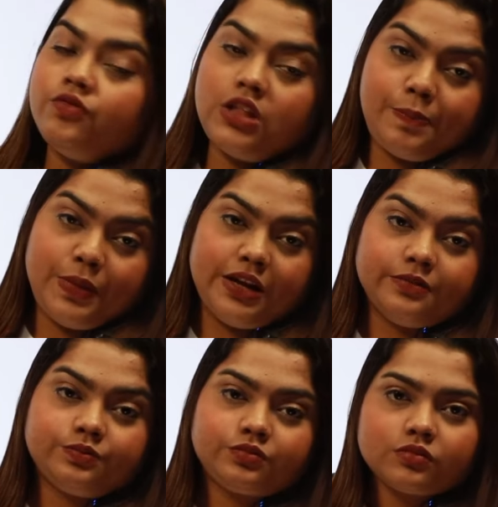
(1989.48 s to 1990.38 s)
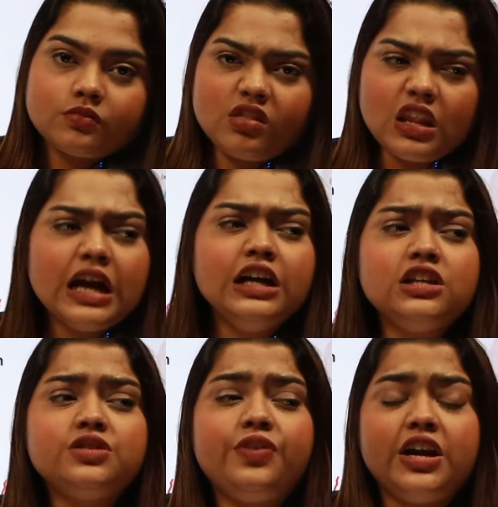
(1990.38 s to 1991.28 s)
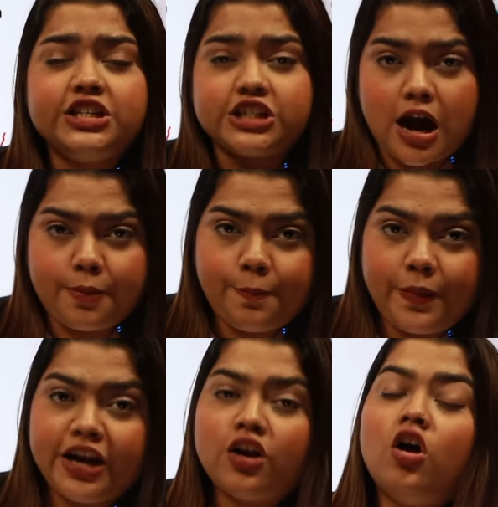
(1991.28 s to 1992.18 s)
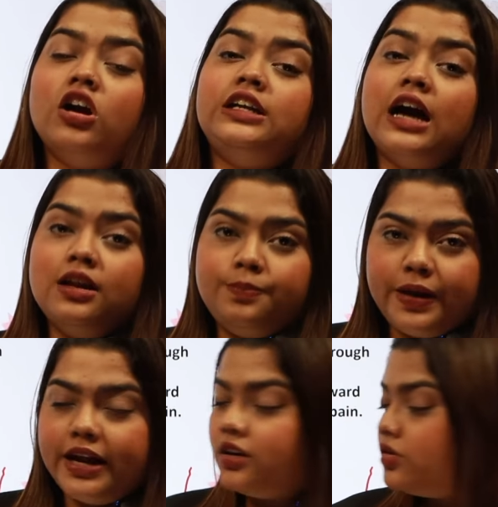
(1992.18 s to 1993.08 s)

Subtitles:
of the pain, it is very sharp pain or dull pain,